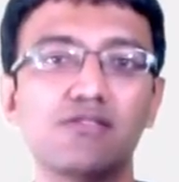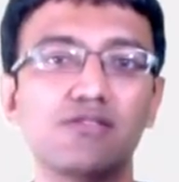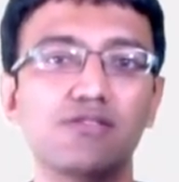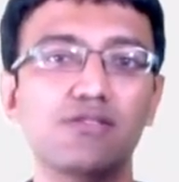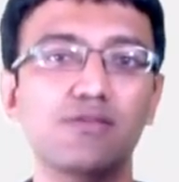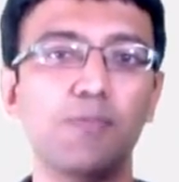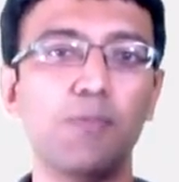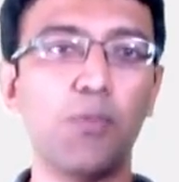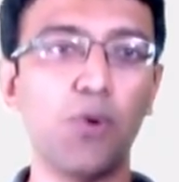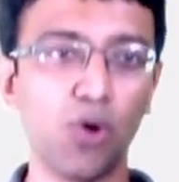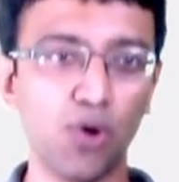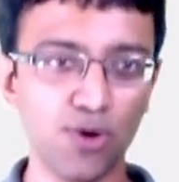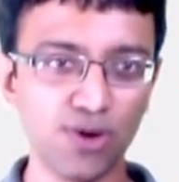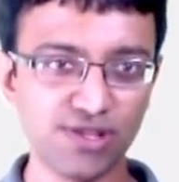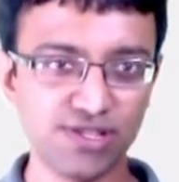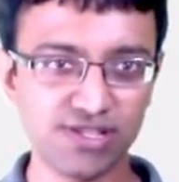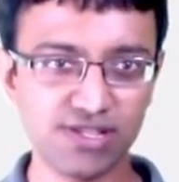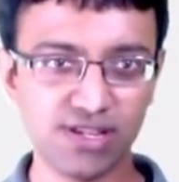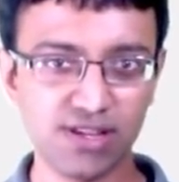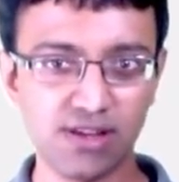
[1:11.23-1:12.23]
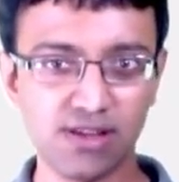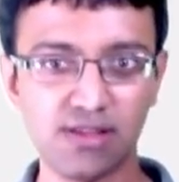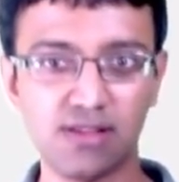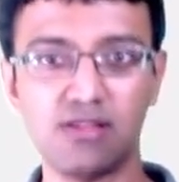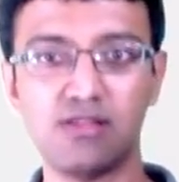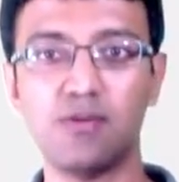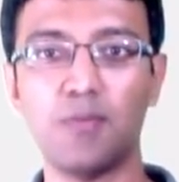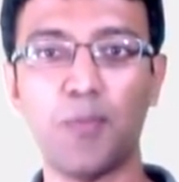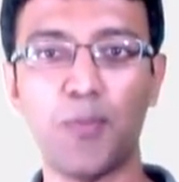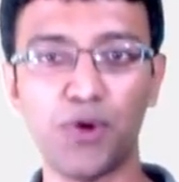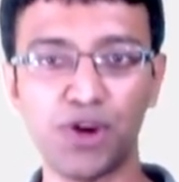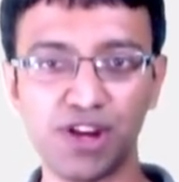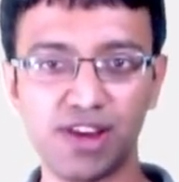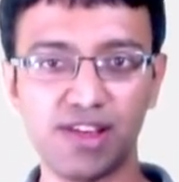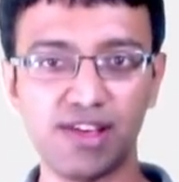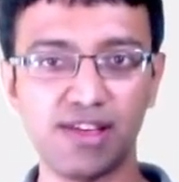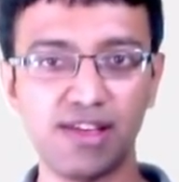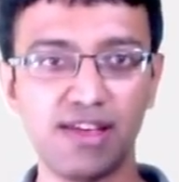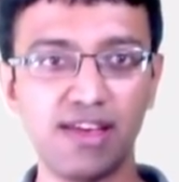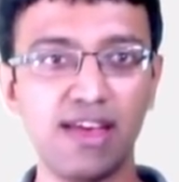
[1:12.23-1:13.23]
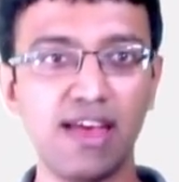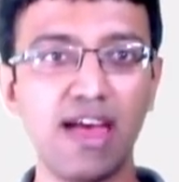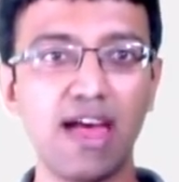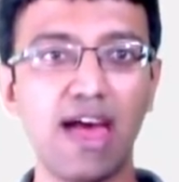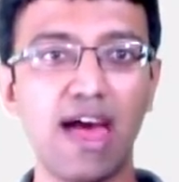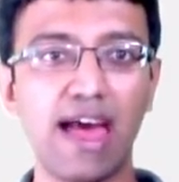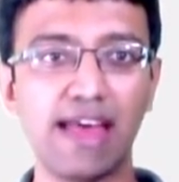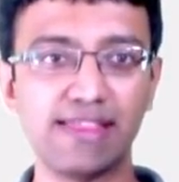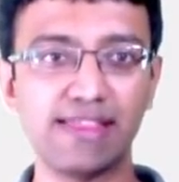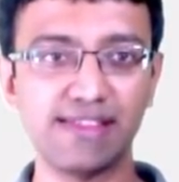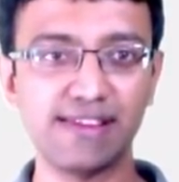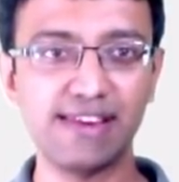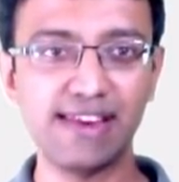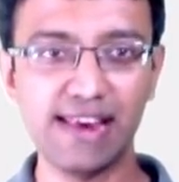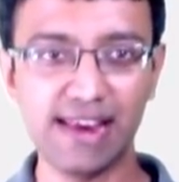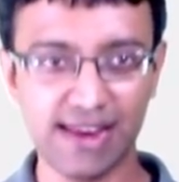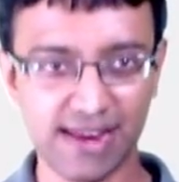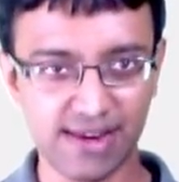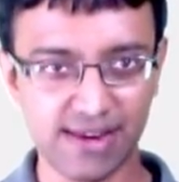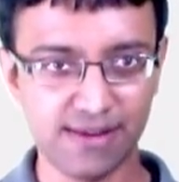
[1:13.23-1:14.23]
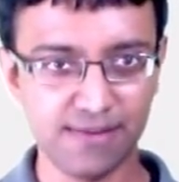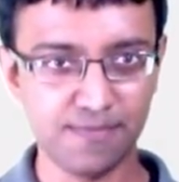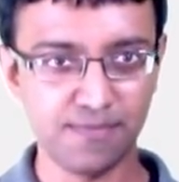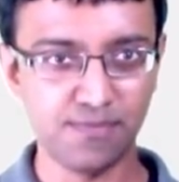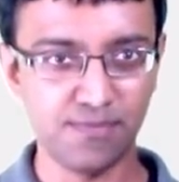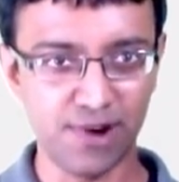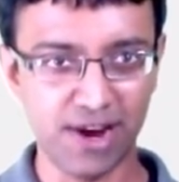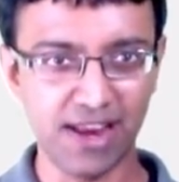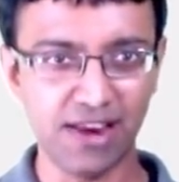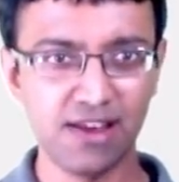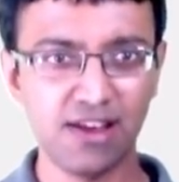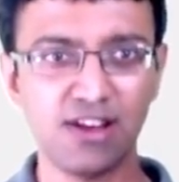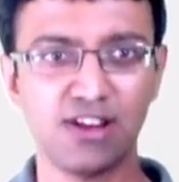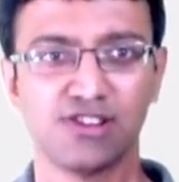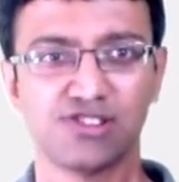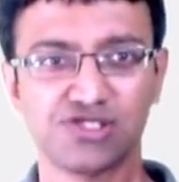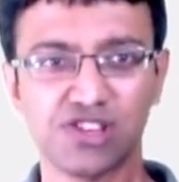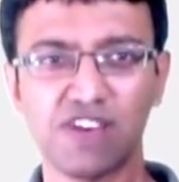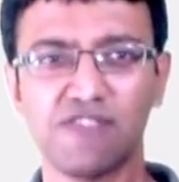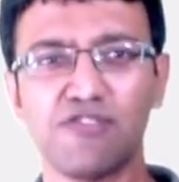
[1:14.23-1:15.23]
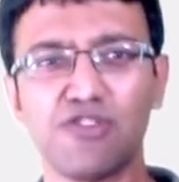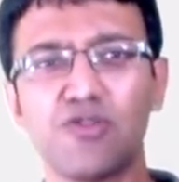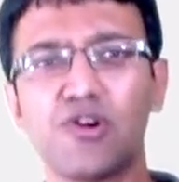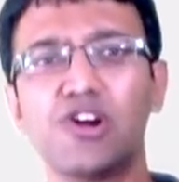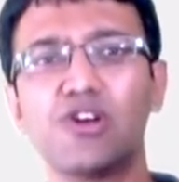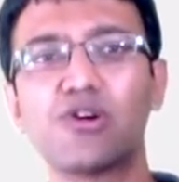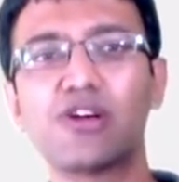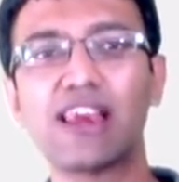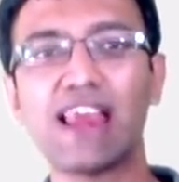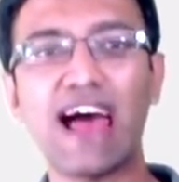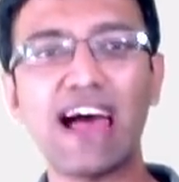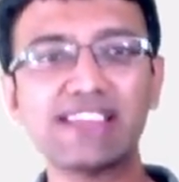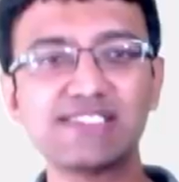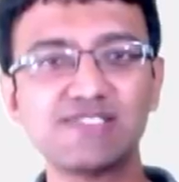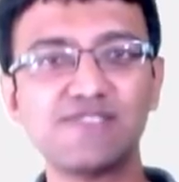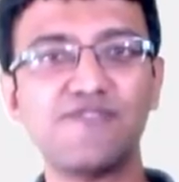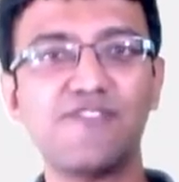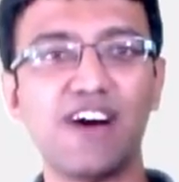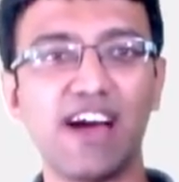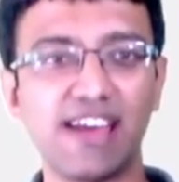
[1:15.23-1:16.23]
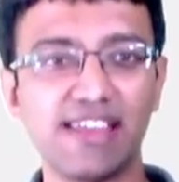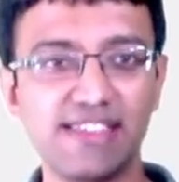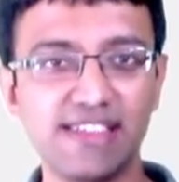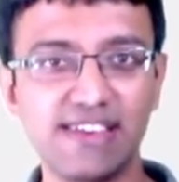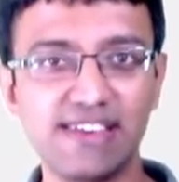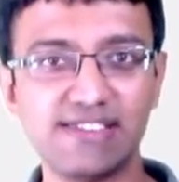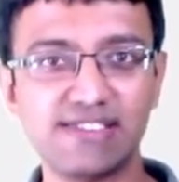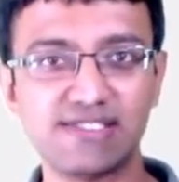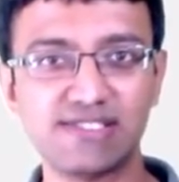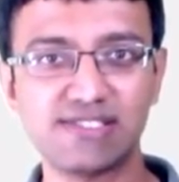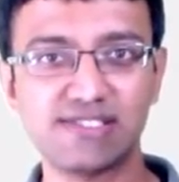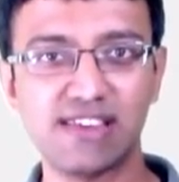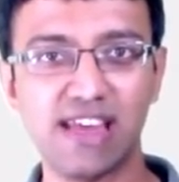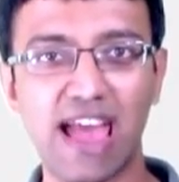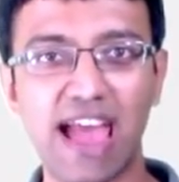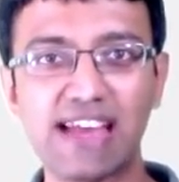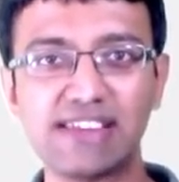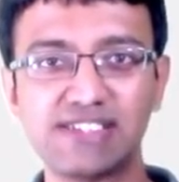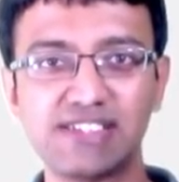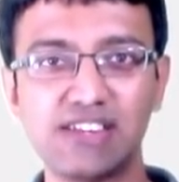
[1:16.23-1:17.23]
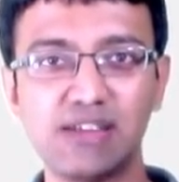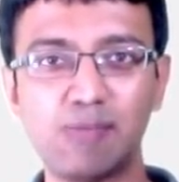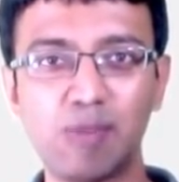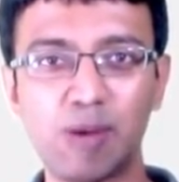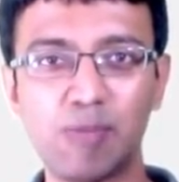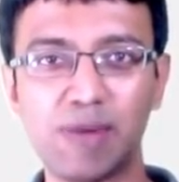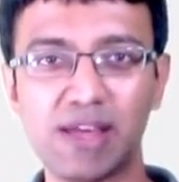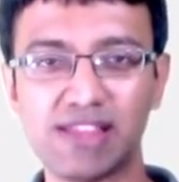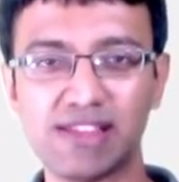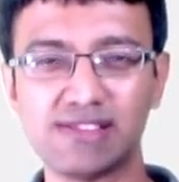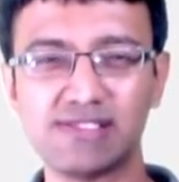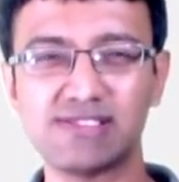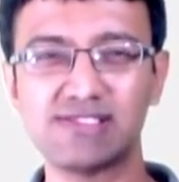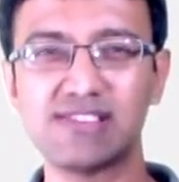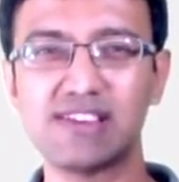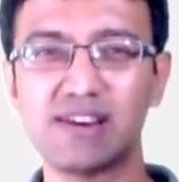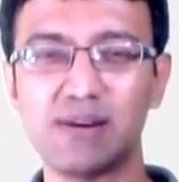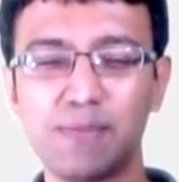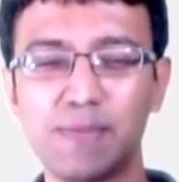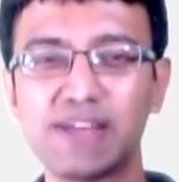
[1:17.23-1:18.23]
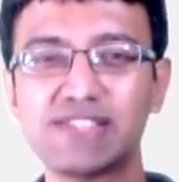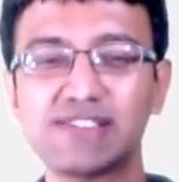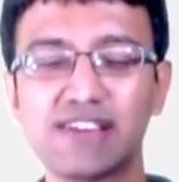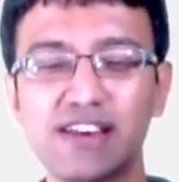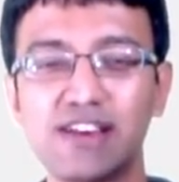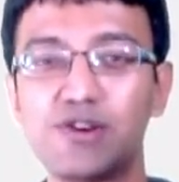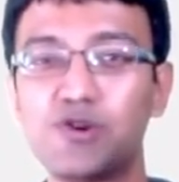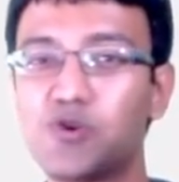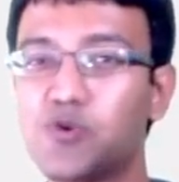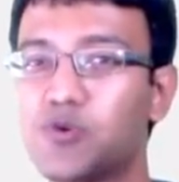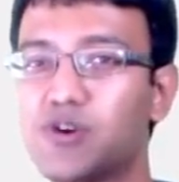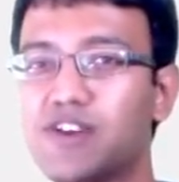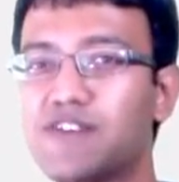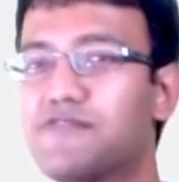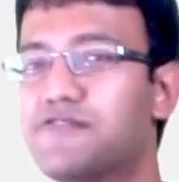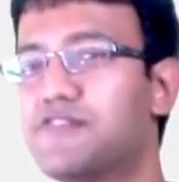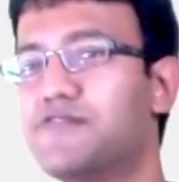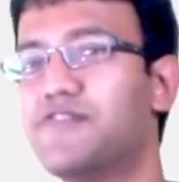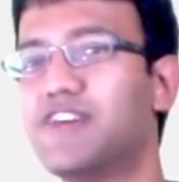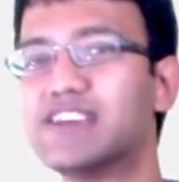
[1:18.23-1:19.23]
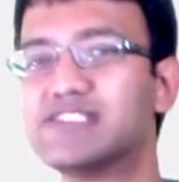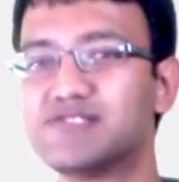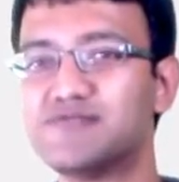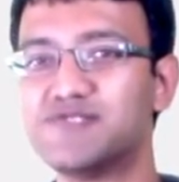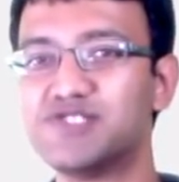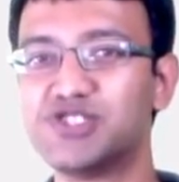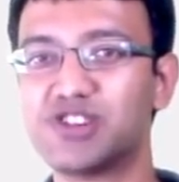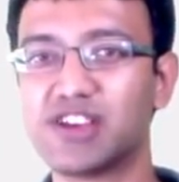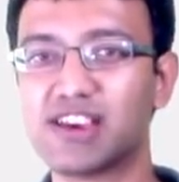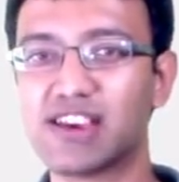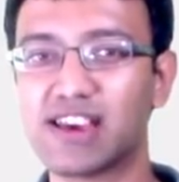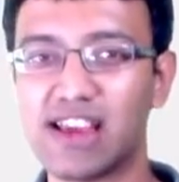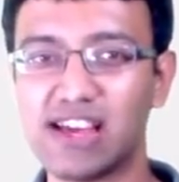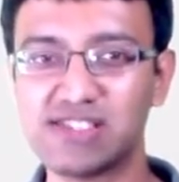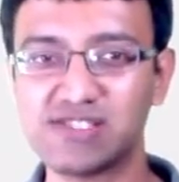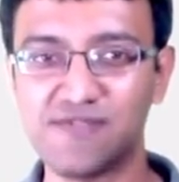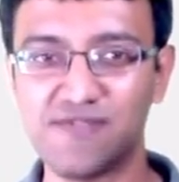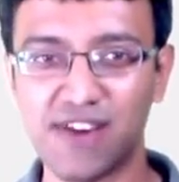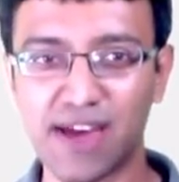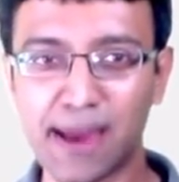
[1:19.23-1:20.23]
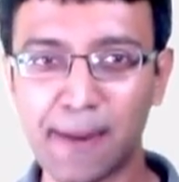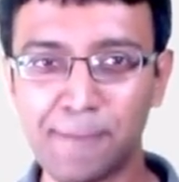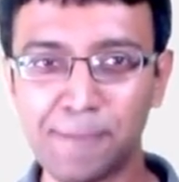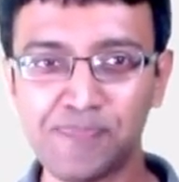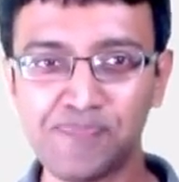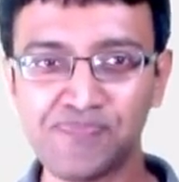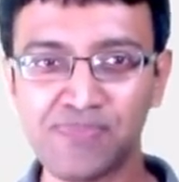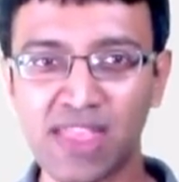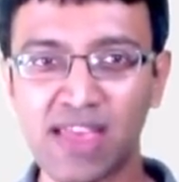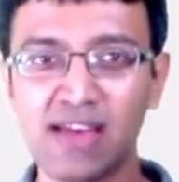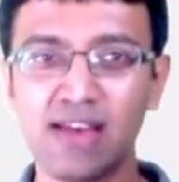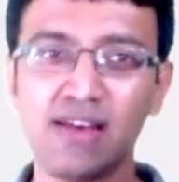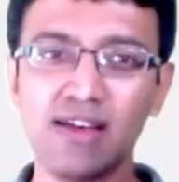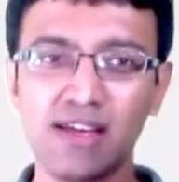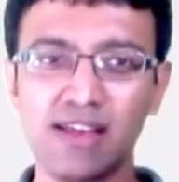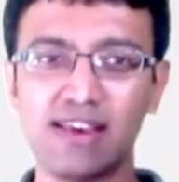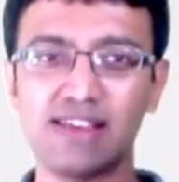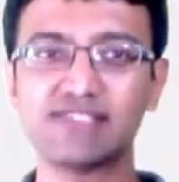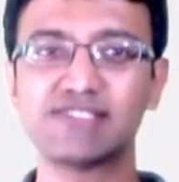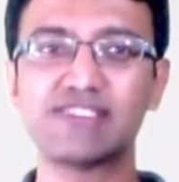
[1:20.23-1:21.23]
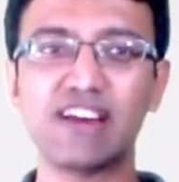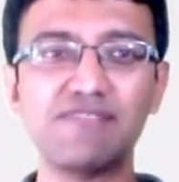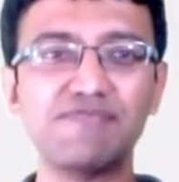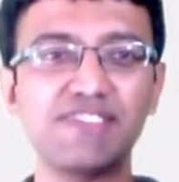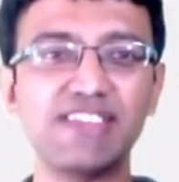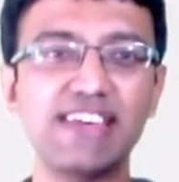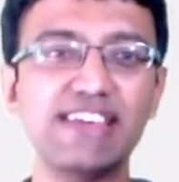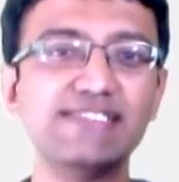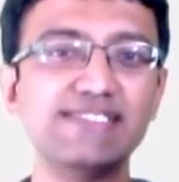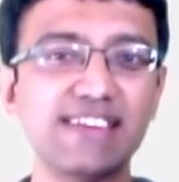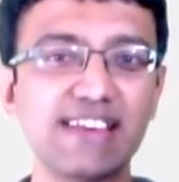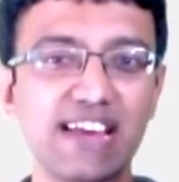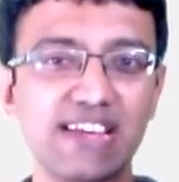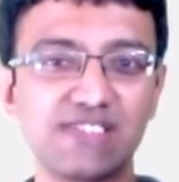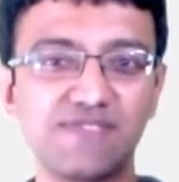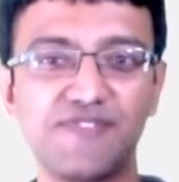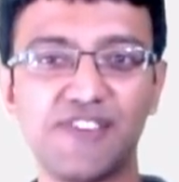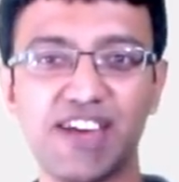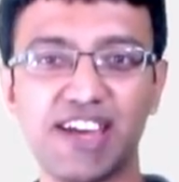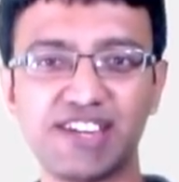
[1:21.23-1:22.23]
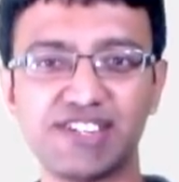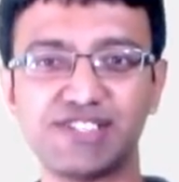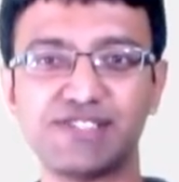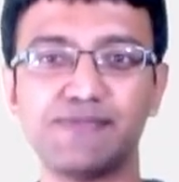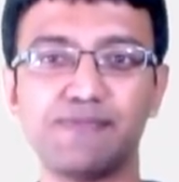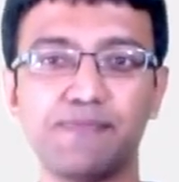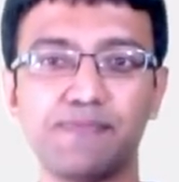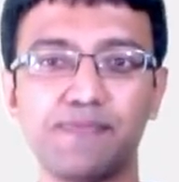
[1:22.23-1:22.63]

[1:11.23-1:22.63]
the post, the put, and the delete, right? So if you were to classify these HTTP methods, there are basically two different ways in which you can classify. Let's start with the easy classification.